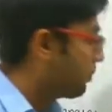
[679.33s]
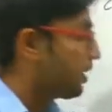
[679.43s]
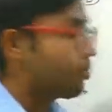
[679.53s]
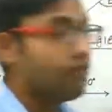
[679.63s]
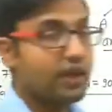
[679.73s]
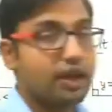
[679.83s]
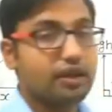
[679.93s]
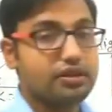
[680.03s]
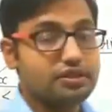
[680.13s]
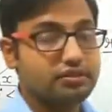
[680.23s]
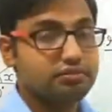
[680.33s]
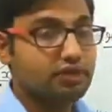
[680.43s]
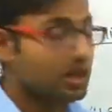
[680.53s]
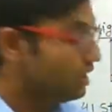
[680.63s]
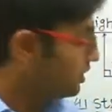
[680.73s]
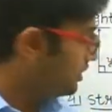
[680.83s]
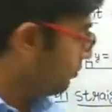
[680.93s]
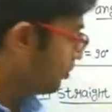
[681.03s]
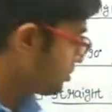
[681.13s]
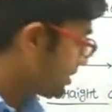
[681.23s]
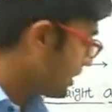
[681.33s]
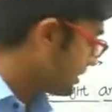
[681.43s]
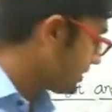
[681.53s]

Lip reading: pair of angles. Suppose there is